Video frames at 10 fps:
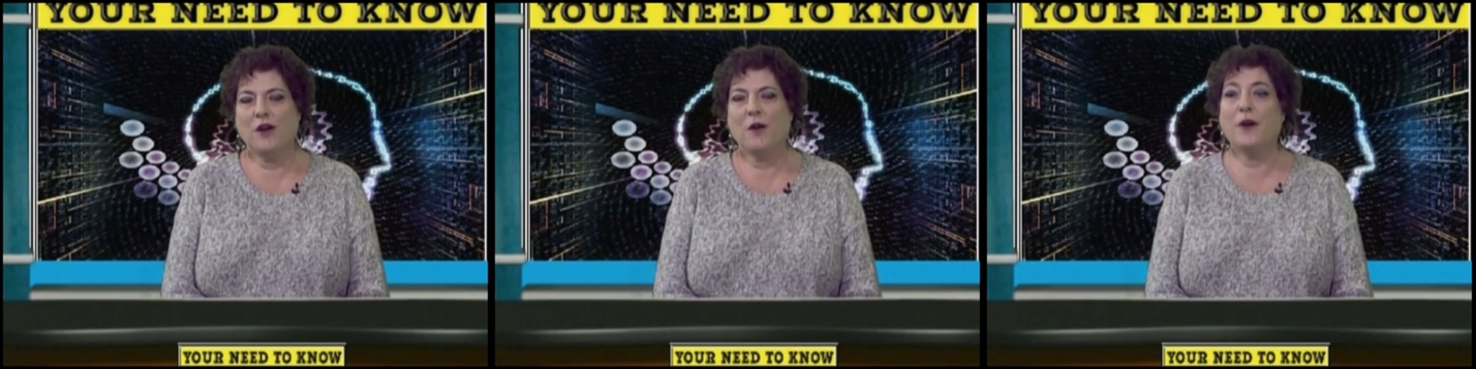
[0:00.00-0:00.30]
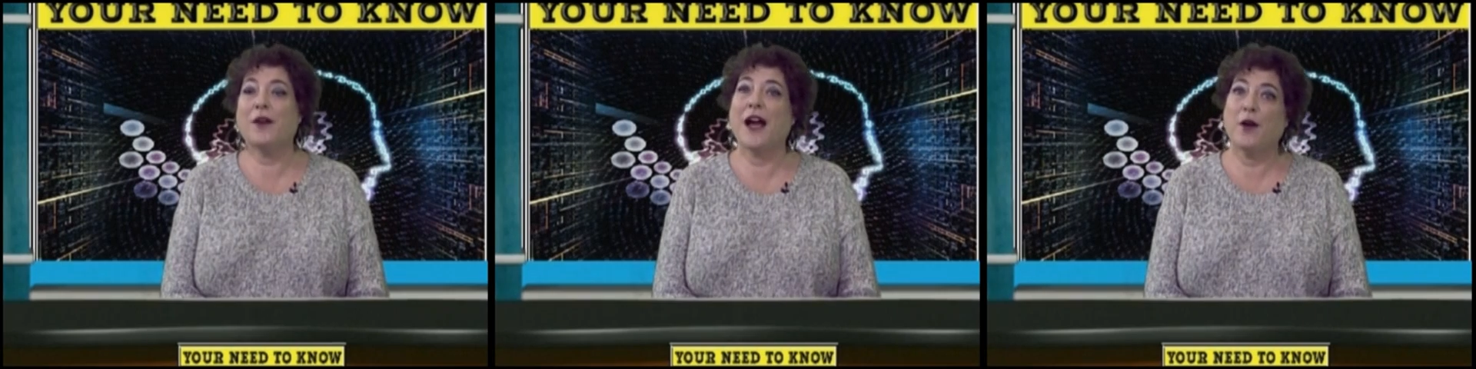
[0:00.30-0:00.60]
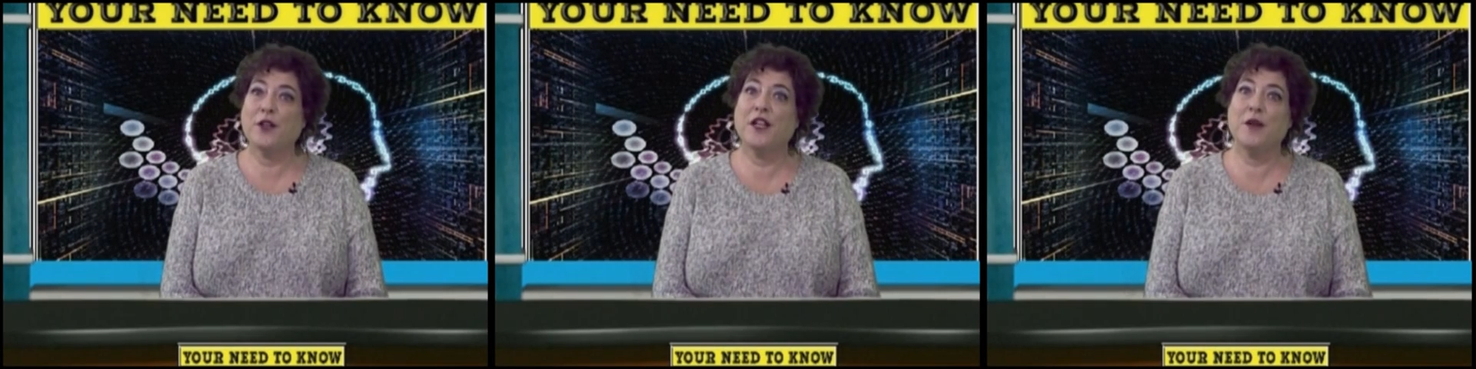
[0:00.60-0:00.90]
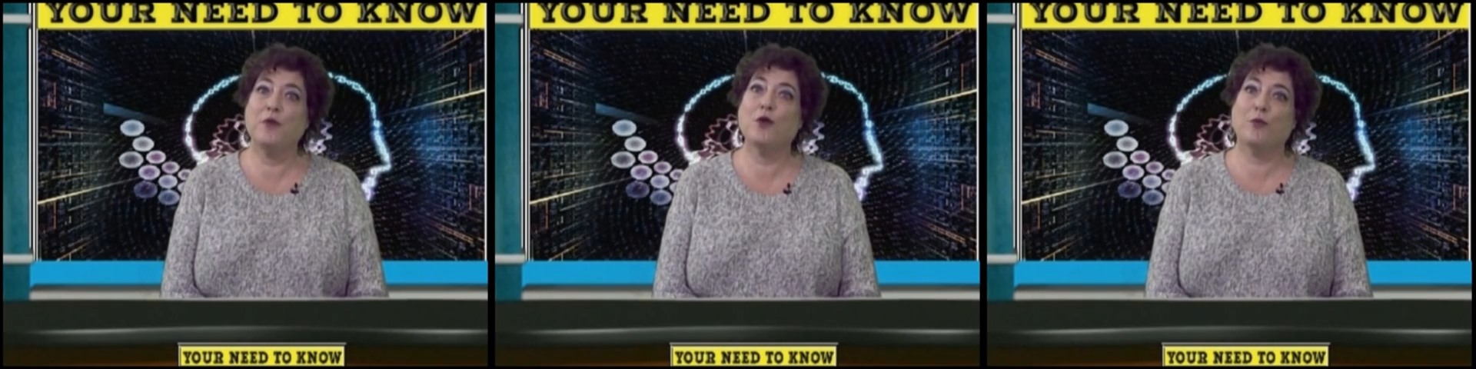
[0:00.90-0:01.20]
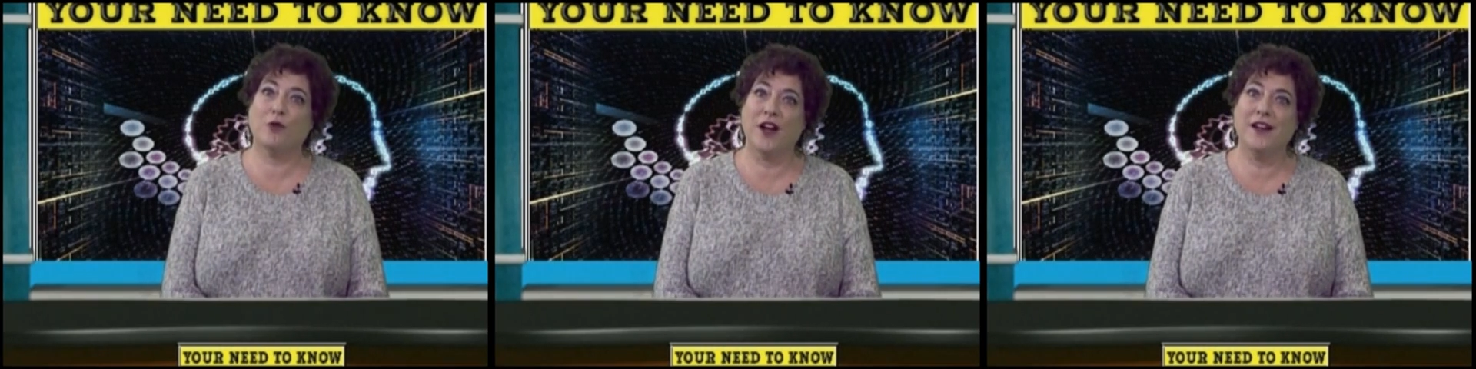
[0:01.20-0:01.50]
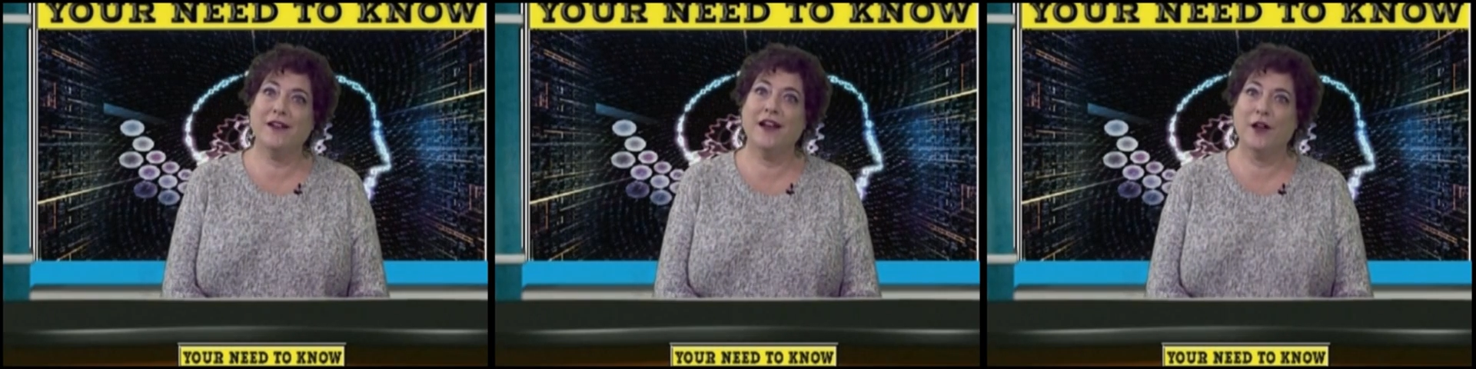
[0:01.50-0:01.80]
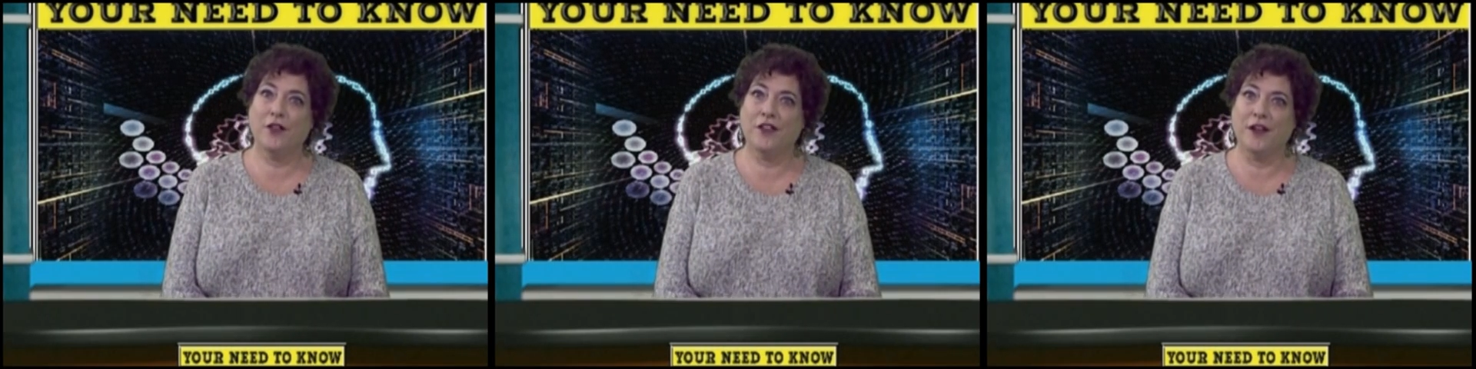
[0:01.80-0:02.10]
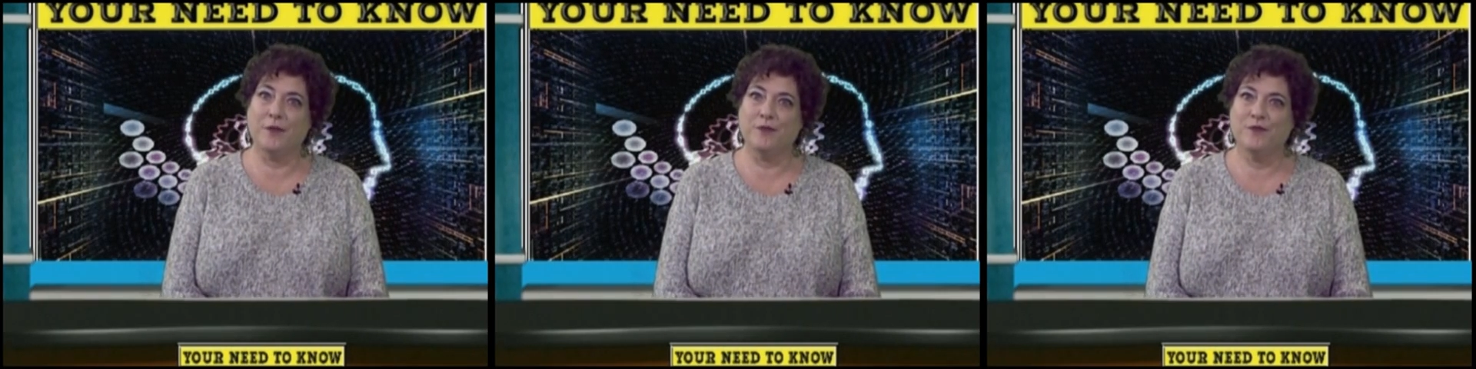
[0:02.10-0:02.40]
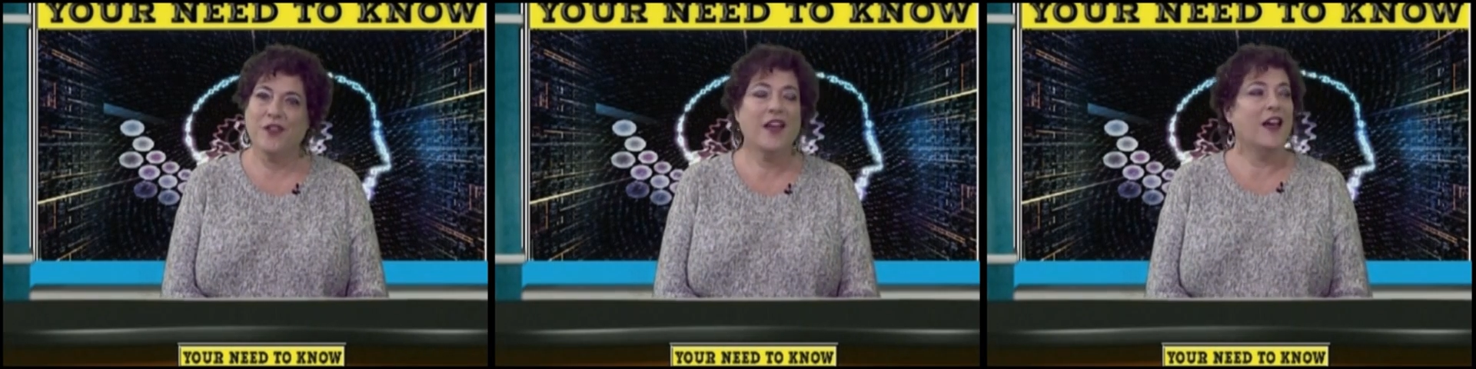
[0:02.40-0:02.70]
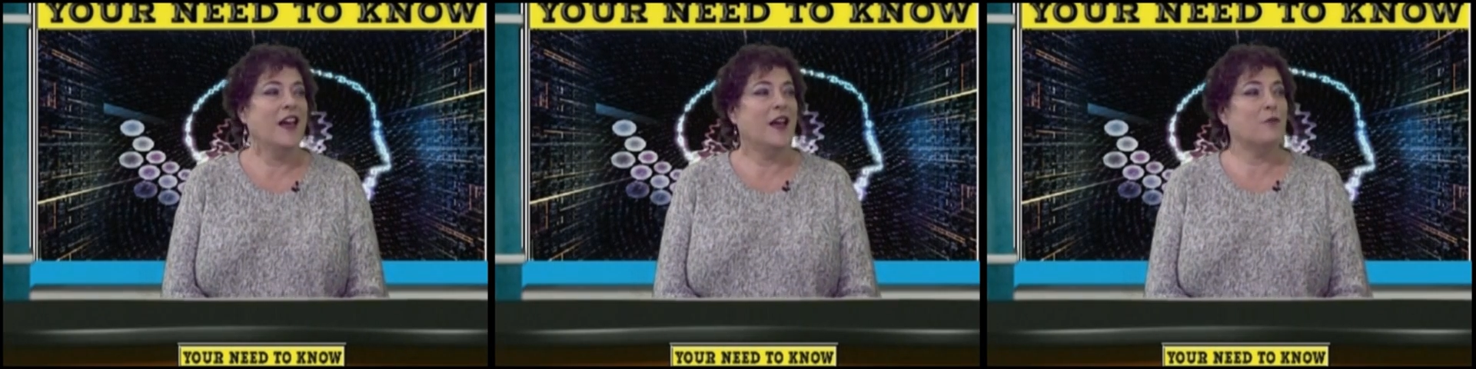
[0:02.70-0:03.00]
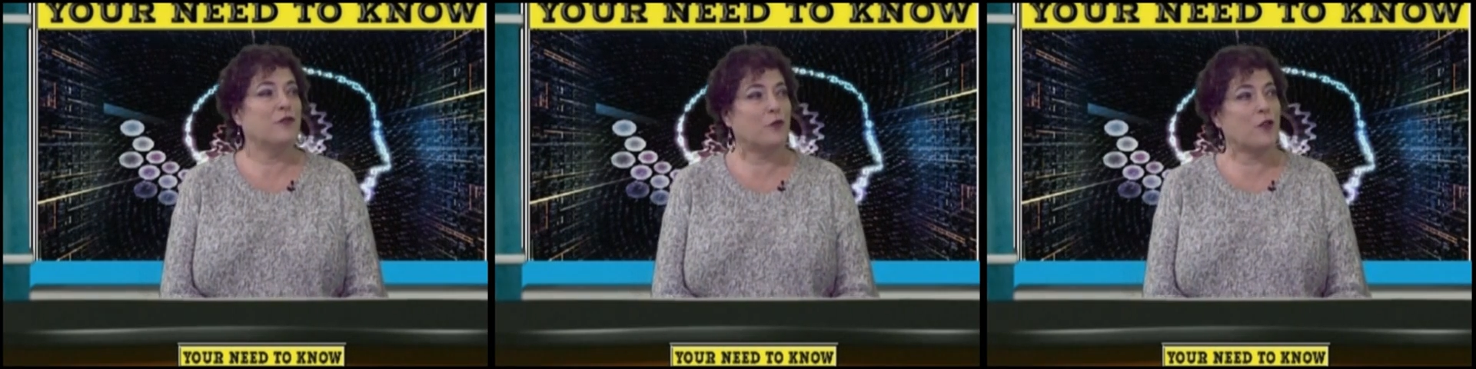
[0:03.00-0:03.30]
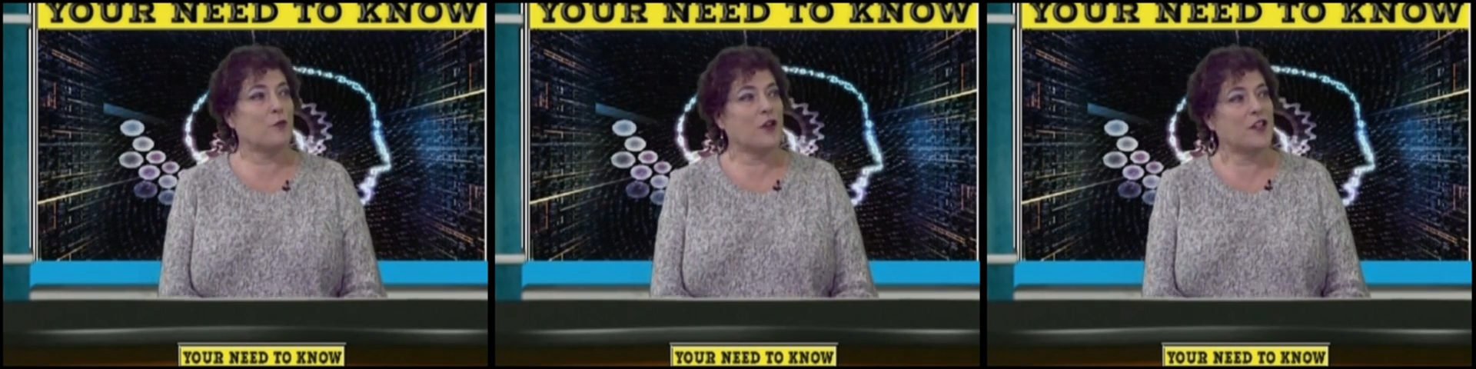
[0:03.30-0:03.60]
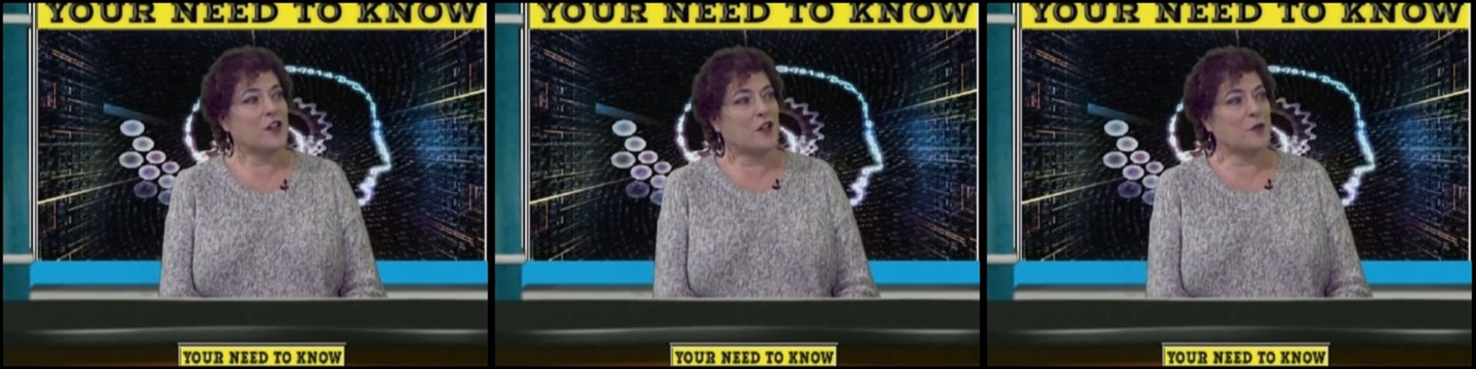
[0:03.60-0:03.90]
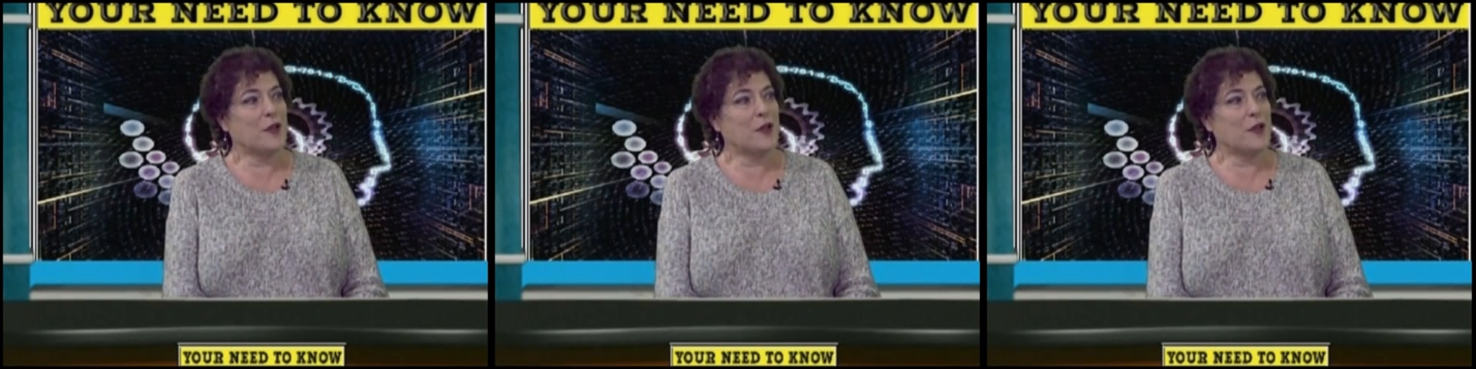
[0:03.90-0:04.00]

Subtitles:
about how to keep your brain healthy. And before the break, Dr.